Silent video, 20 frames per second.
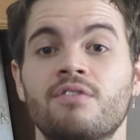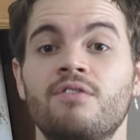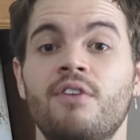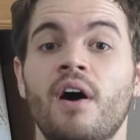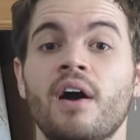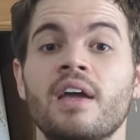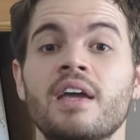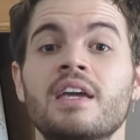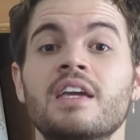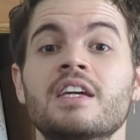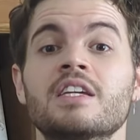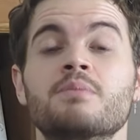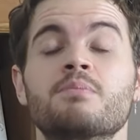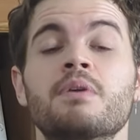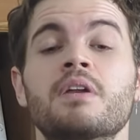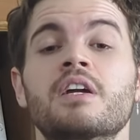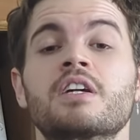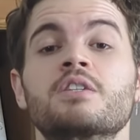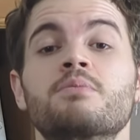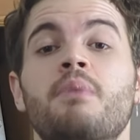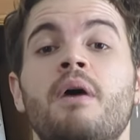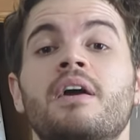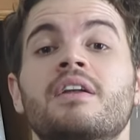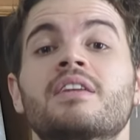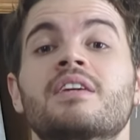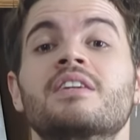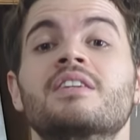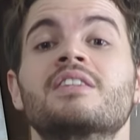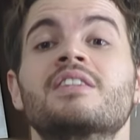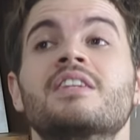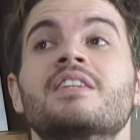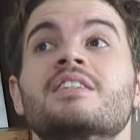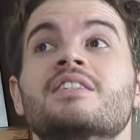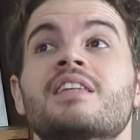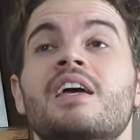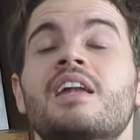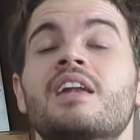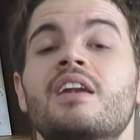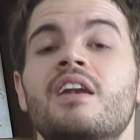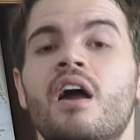fight he has been expecting since
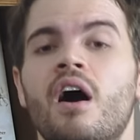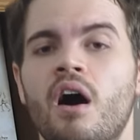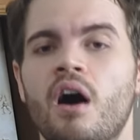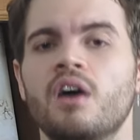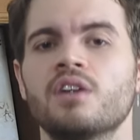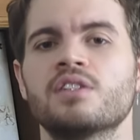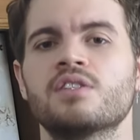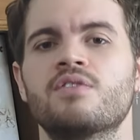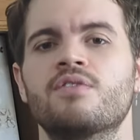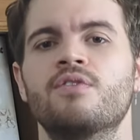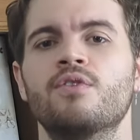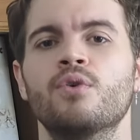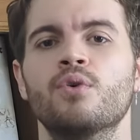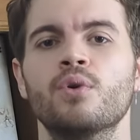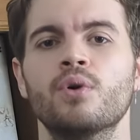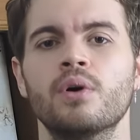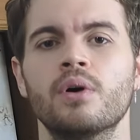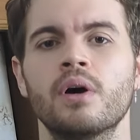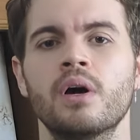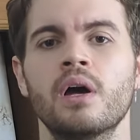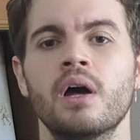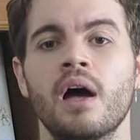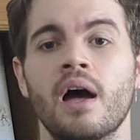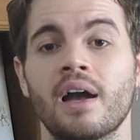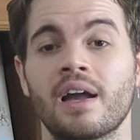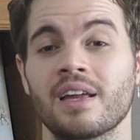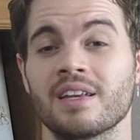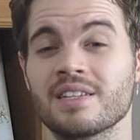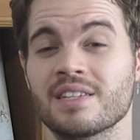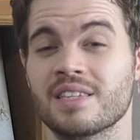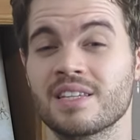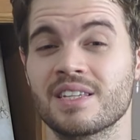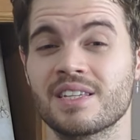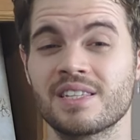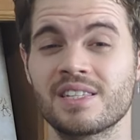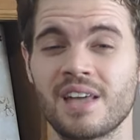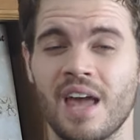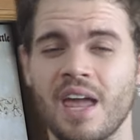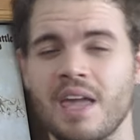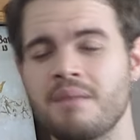they last fought, against the
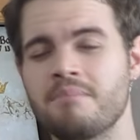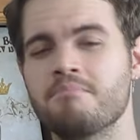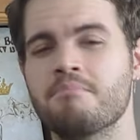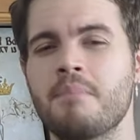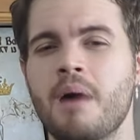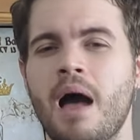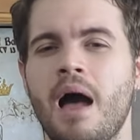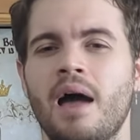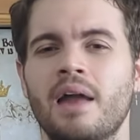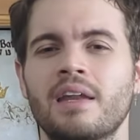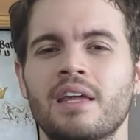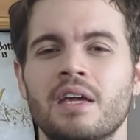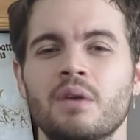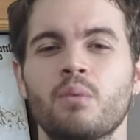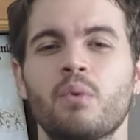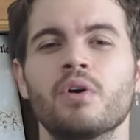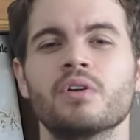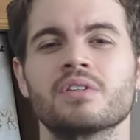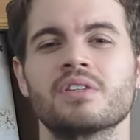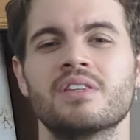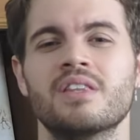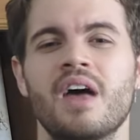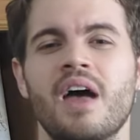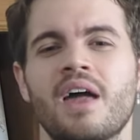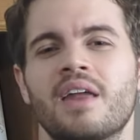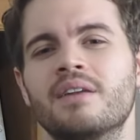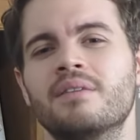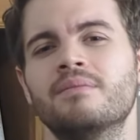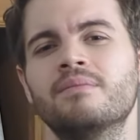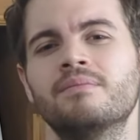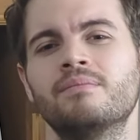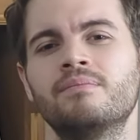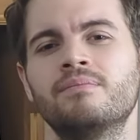same man he was then.